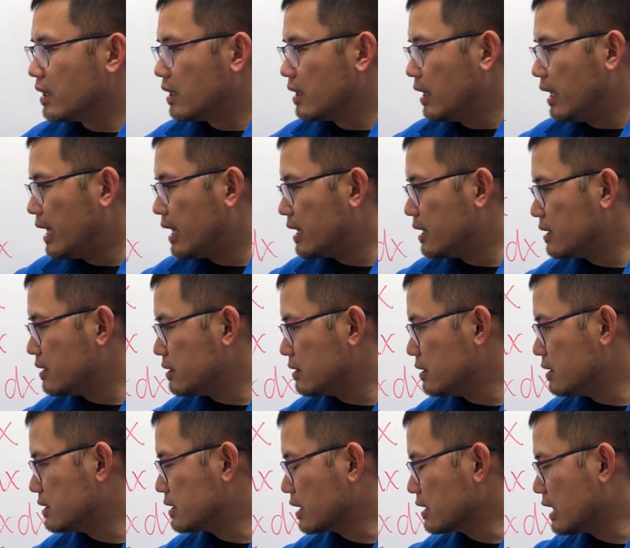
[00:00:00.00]
And
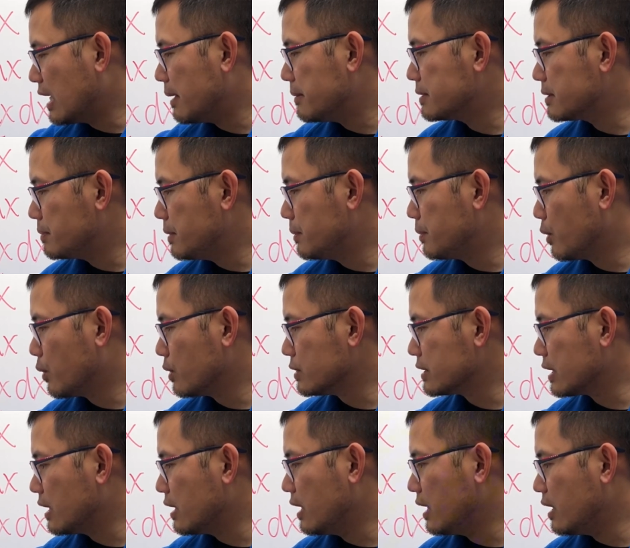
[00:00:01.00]
sometimes people will
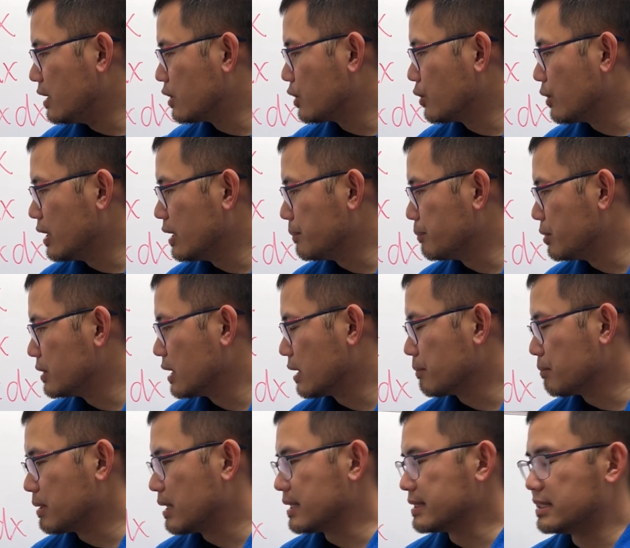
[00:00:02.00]
say, hey, go ahead and put down
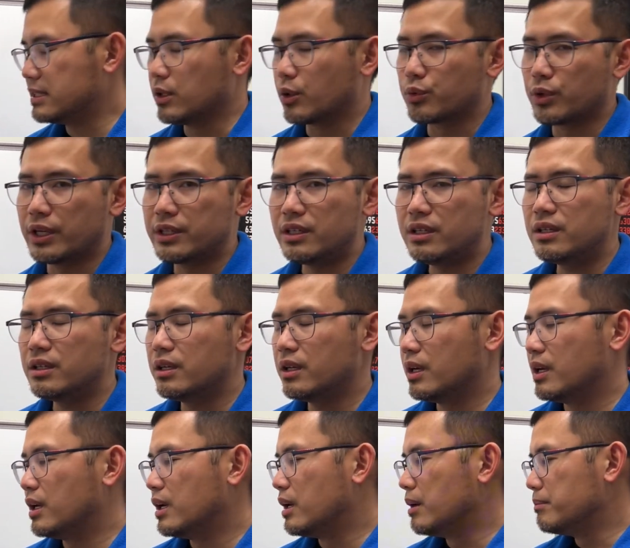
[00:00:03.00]
plus C already.
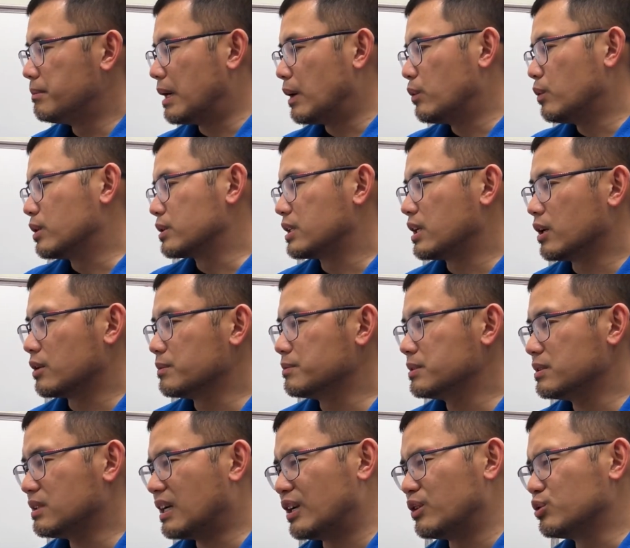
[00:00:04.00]
But I will tell,
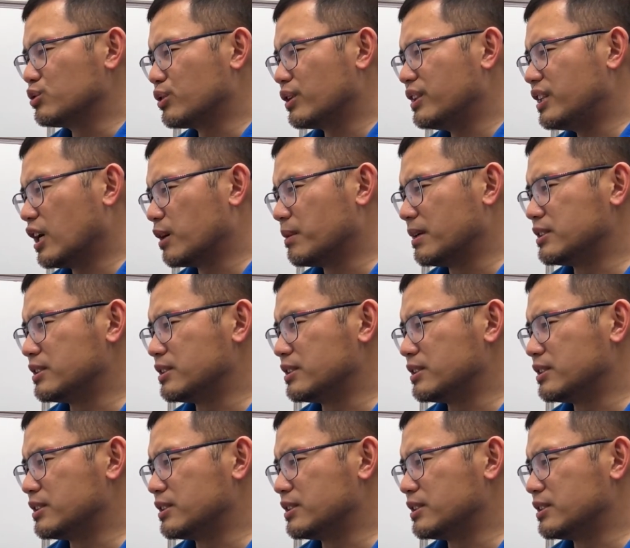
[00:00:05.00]
I usually tell my